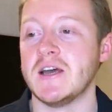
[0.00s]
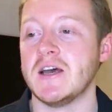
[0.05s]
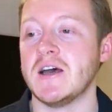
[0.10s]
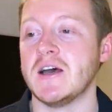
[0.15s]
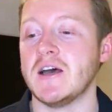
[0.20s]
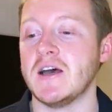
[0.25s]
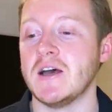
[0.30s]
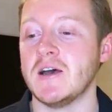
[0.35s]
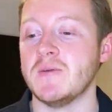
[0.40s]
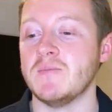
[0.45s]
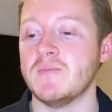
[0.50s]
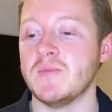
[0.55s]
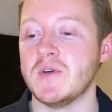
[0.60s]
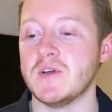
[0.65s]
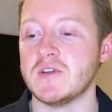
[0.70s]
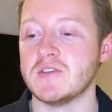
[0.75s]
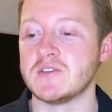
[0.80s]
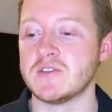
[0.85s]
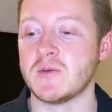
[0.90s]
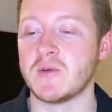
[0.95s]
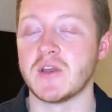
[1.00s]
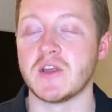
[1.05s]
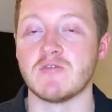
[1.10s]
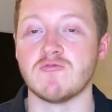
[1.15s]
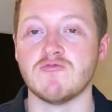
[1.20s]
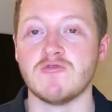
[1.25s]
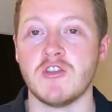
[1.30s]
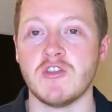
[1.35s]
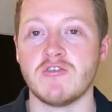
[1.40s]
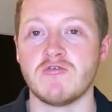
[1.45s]
So I'm going to
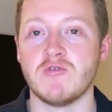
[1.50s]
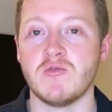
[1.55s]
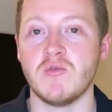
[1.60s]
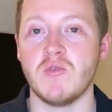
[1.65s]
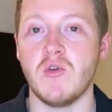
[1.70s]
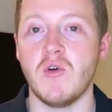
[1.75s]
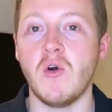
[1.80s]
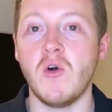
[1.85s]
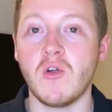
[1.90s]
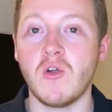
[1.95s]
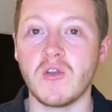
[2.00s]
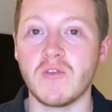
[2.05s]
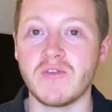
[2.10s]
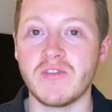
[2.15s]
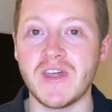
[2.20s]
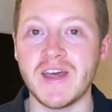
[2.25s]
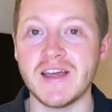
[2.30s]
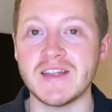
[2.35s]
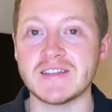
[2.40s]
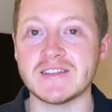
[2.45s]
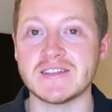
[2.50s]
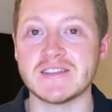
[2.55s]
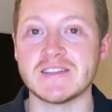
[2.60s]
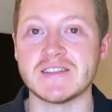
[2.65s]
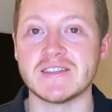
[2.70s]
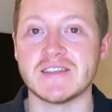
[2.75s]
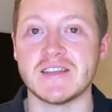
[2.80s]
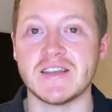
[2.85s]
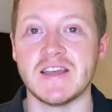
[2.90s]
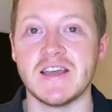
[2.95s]
run through all of
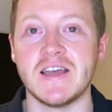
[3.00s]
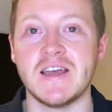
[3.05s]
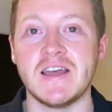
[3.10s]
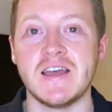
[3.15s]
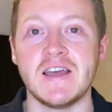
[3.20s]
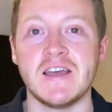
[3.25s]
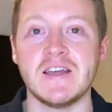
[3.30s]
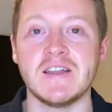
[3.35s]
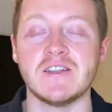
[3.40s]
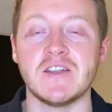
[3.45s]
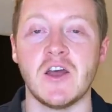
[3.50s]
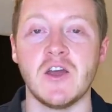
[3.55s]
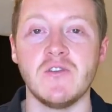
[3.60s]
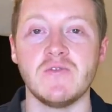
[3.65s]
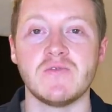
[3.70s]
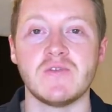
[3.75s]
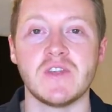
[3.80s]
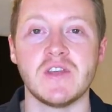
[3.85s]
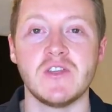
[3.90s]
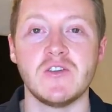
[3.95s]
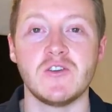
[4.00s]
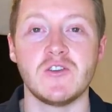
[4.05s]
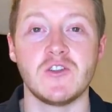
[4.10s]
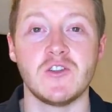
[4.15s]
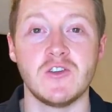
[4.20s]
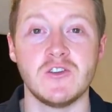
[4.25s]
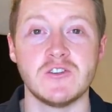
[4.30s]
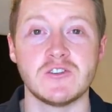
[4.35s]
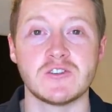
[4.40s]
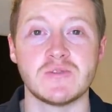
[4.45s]
that, and hopefully you'll
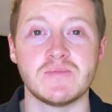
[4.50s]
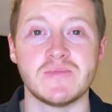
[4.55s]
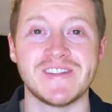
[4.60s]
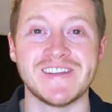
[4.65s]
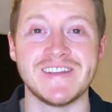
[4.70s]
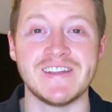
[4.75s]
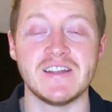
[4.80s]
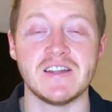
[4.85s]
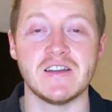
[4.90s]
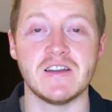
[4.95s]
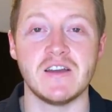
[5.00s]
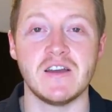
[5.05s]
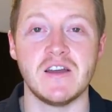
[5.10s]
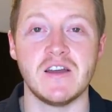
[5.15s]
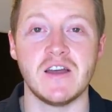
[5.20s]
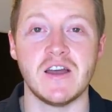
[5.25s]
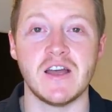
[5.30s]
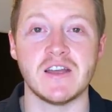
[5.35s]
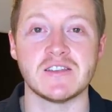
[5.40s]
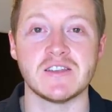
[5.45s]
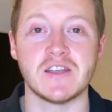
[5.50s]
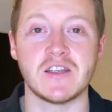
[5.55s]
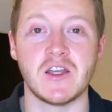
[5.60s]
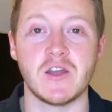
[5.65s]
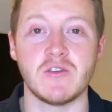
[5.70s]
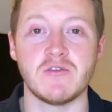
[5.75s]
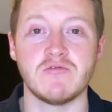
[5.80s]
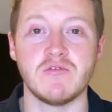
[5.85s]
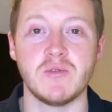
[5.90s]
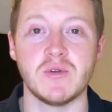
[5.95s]
learn something as I go
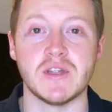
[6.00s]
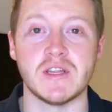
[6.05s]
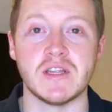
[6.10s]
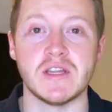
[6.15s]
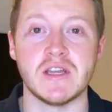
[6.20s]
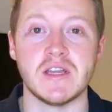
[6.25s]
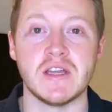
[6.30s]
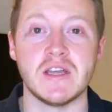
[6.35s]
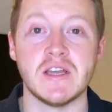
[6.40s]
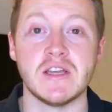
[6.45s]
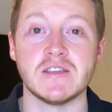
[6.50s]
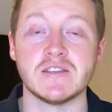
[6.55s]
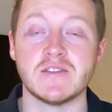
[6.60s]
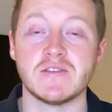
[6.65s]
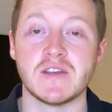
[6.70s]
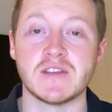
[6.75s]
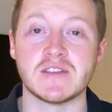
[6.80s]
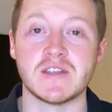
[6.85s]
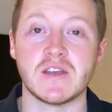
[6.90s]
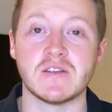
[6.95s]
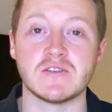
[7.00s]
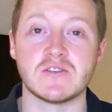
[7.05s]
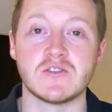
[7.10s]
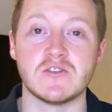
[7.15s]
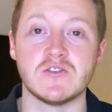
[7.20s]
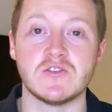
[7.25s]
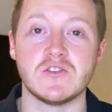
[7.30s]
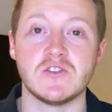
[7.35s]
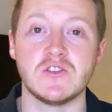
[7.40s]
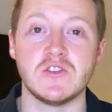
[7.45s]
through it. So if that sounds
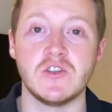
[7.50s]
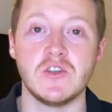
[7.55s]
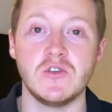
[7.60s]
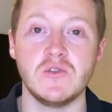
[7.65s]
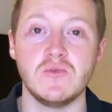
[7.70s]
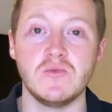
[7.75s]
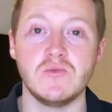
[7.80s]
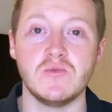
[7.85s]
good to you,